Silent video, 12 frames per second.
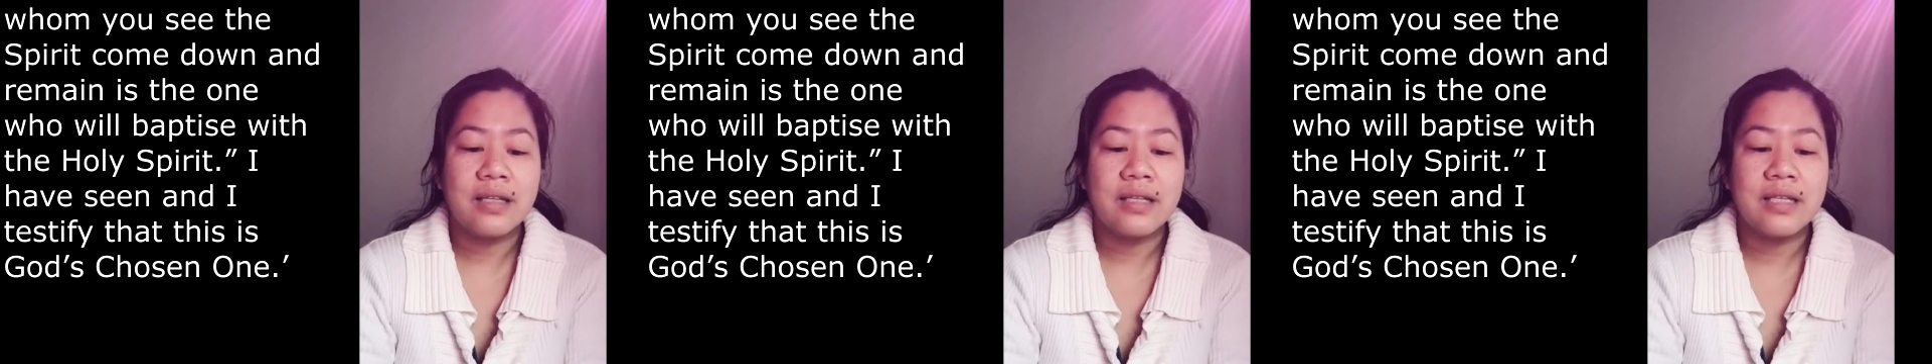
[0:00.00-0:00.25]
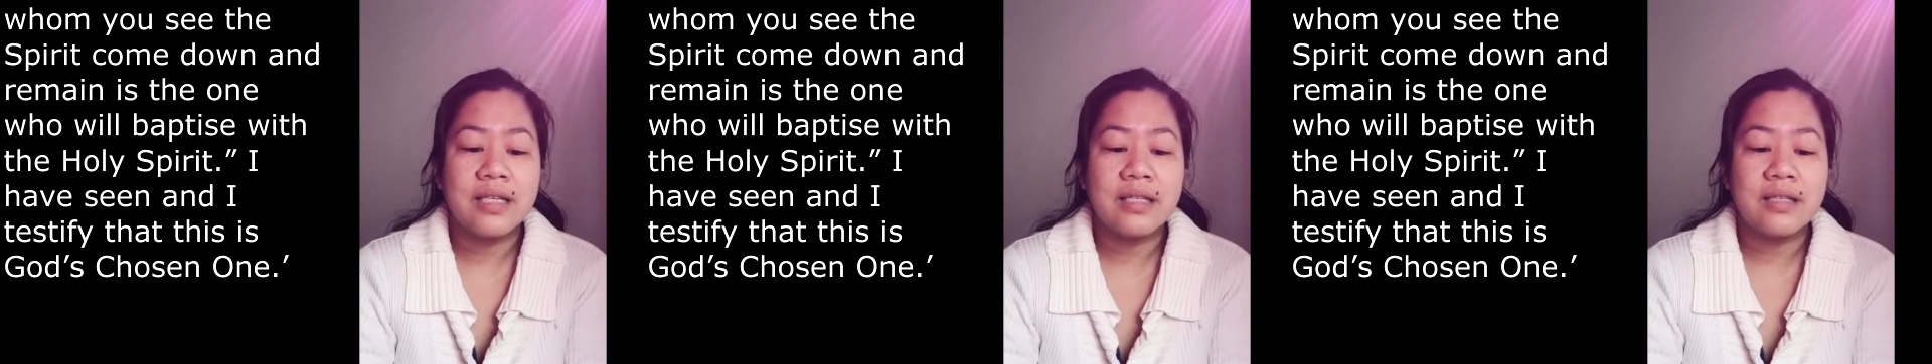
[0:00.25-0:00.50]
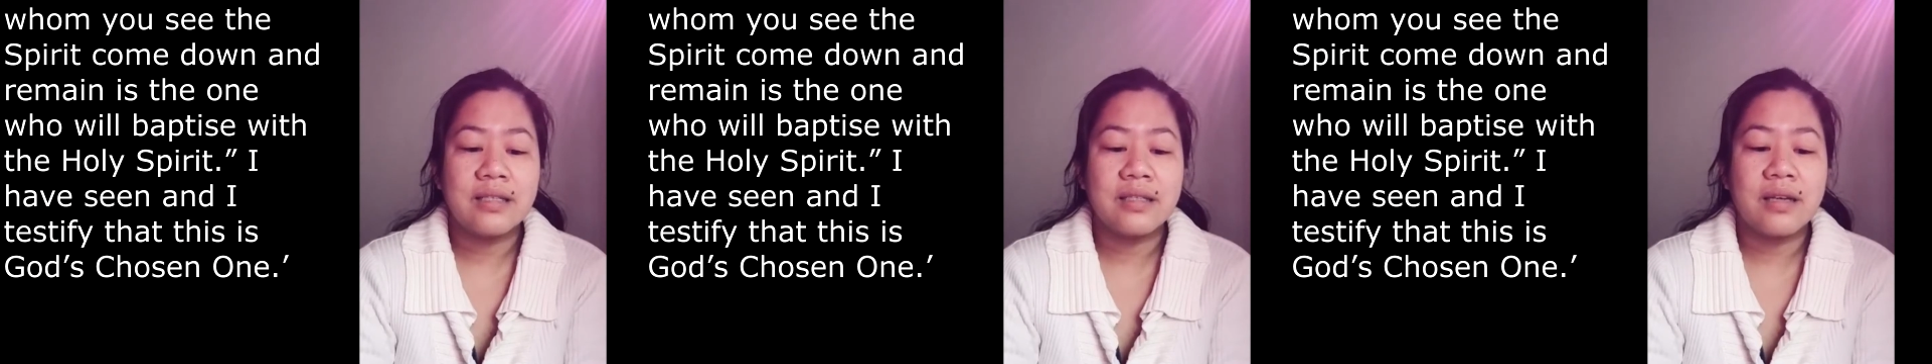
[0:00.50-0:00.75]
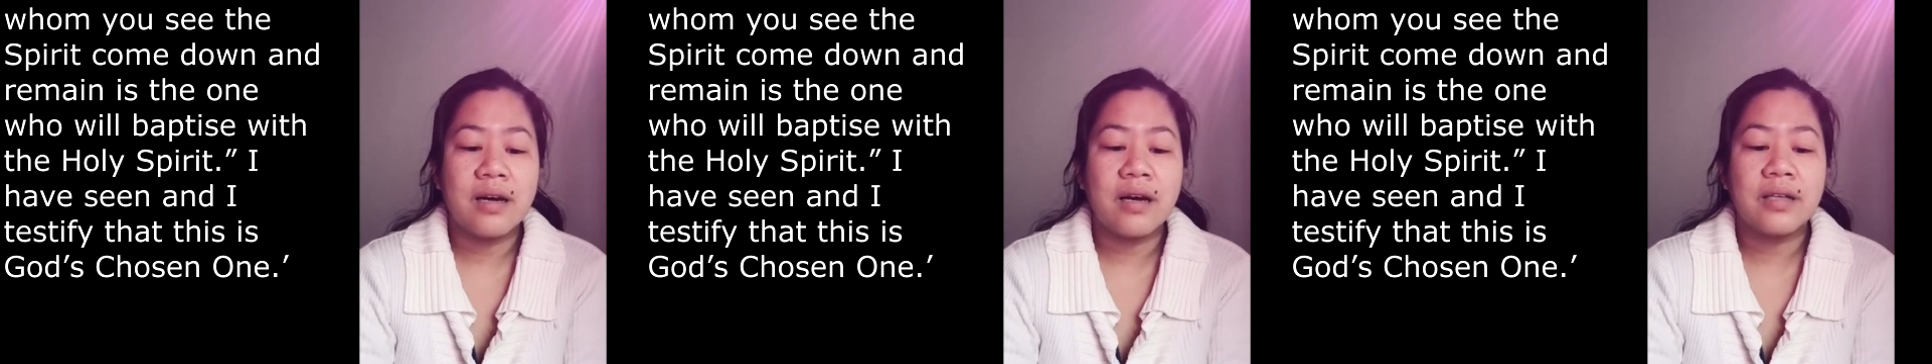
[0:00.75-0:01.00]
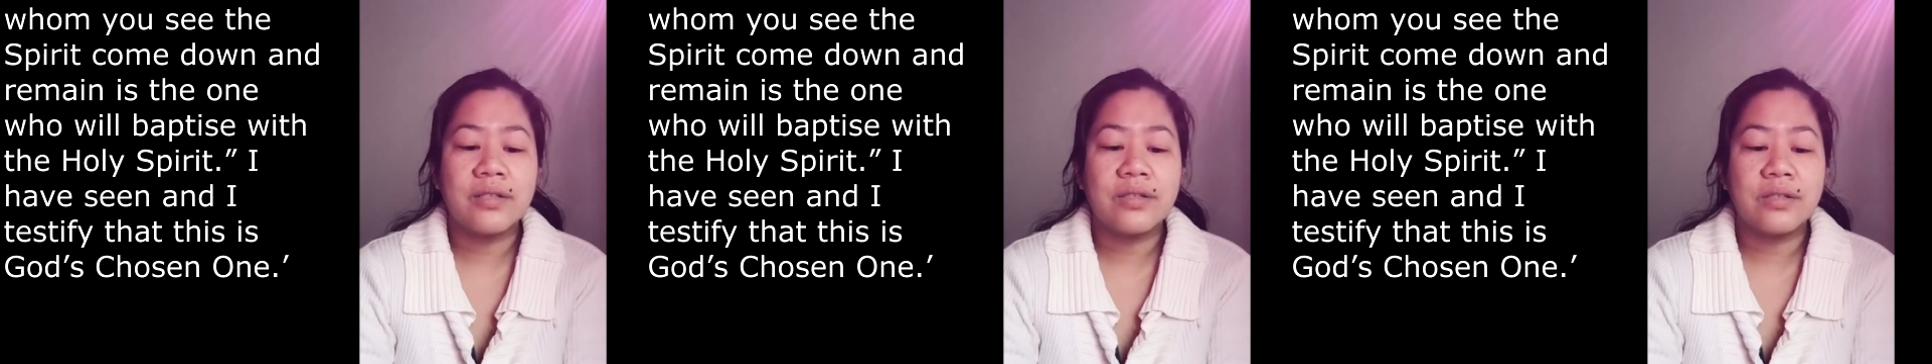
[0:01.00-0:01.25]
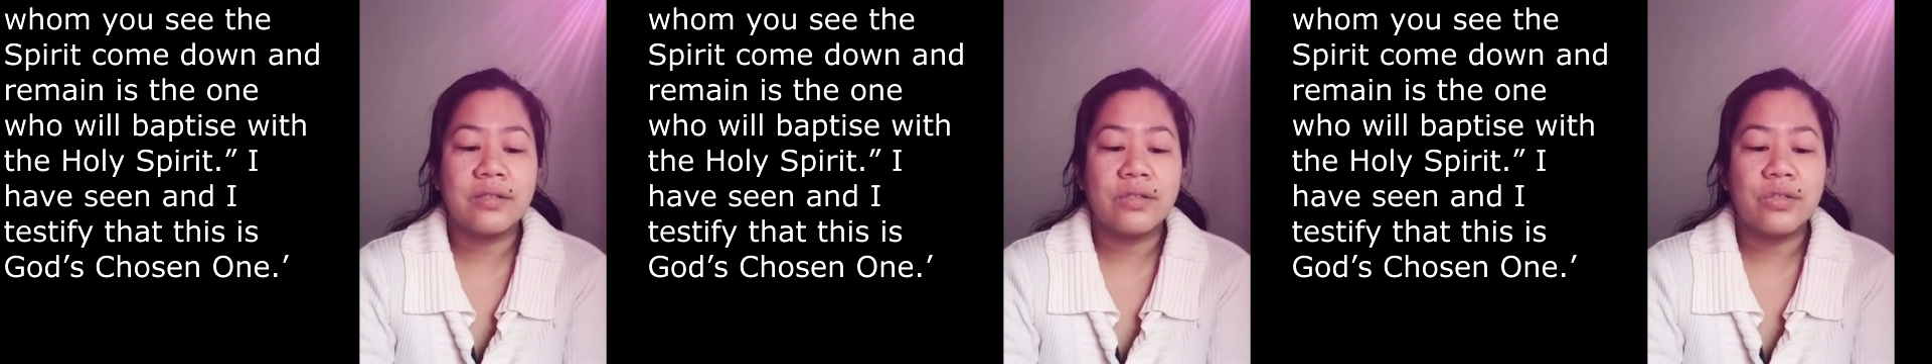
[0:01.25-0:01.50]
that this is
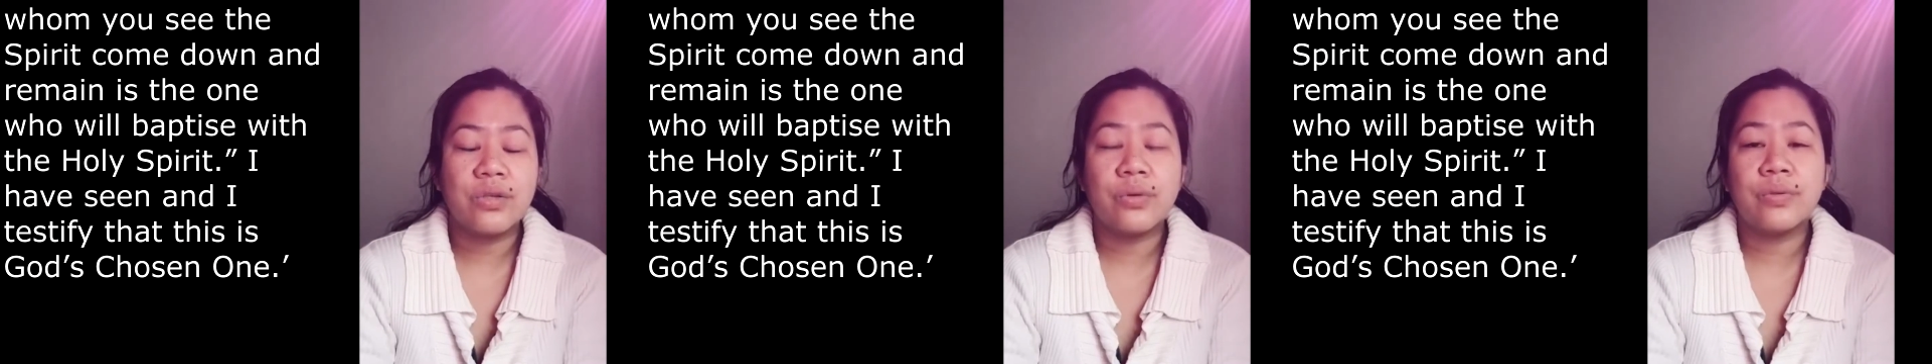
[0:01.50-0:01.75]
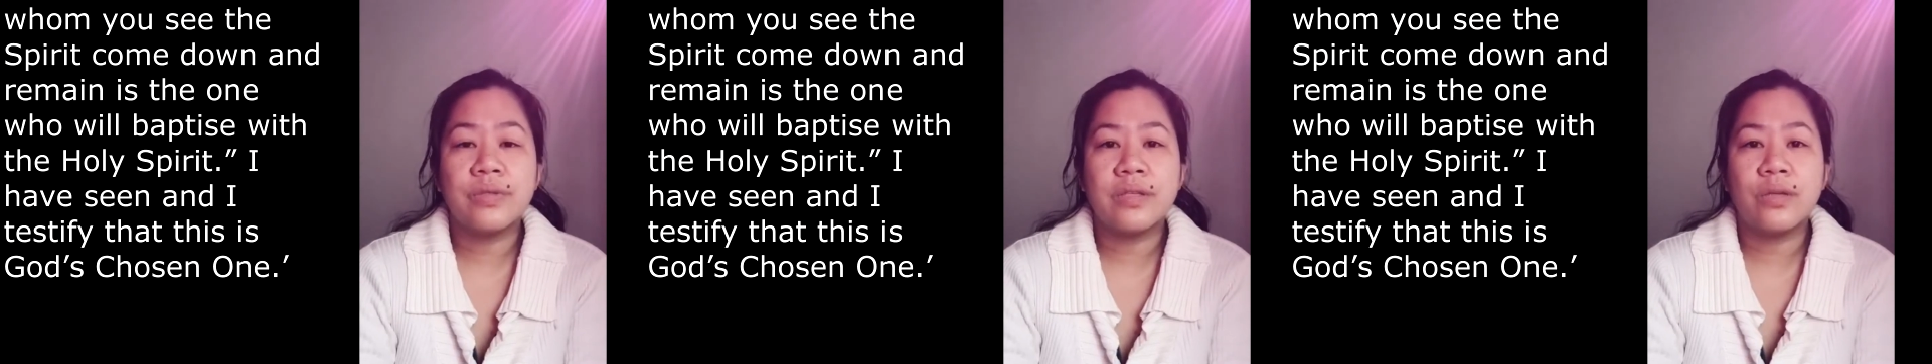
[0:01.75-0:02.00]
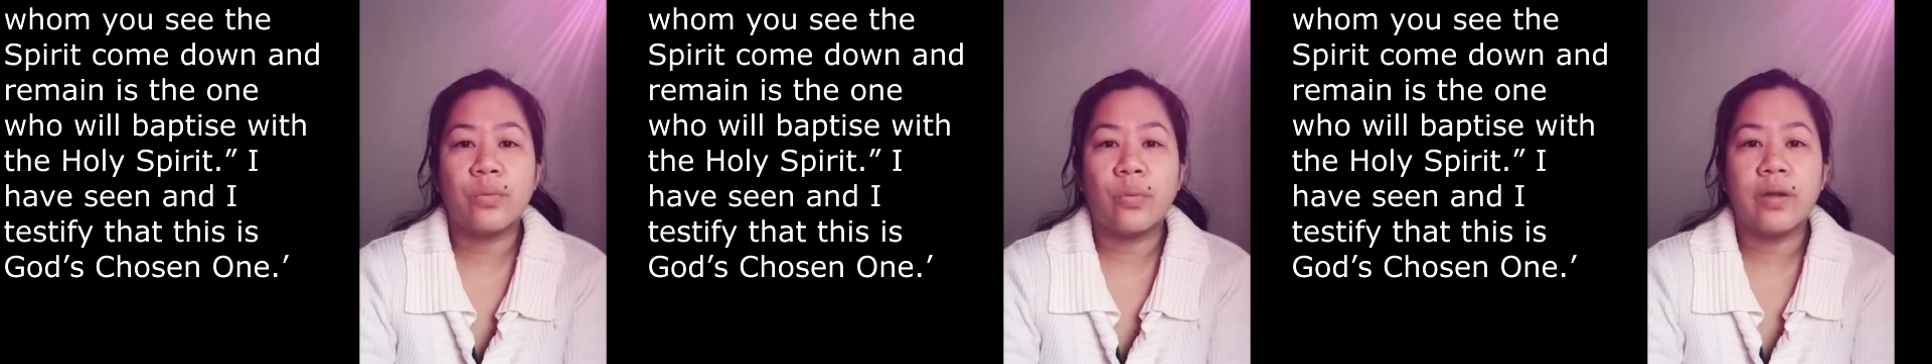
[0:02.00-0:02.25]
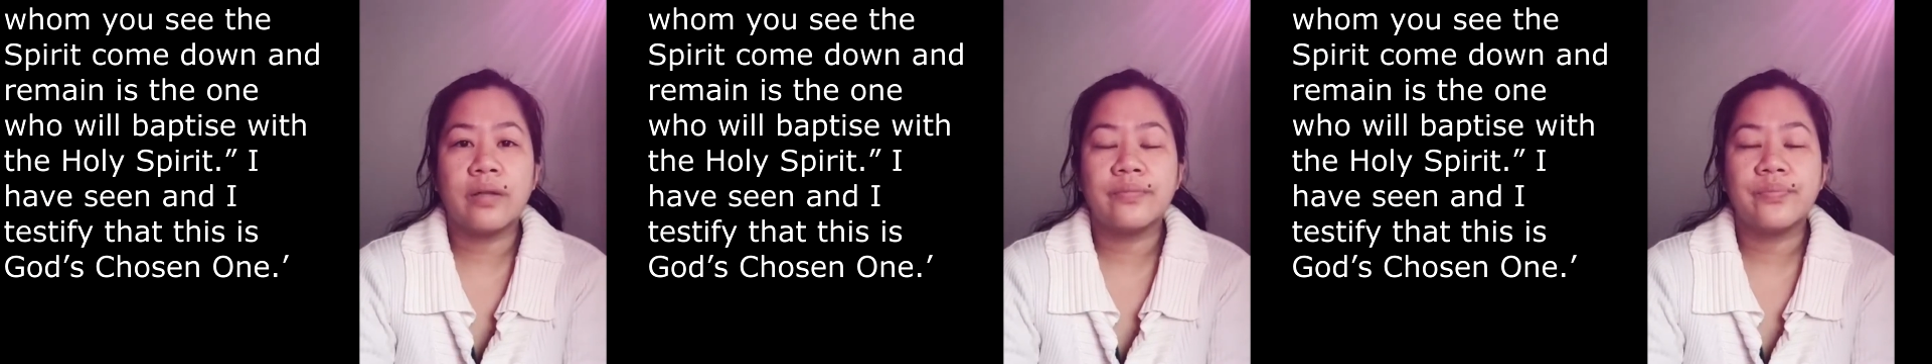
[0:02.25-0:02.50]
God's chosen one.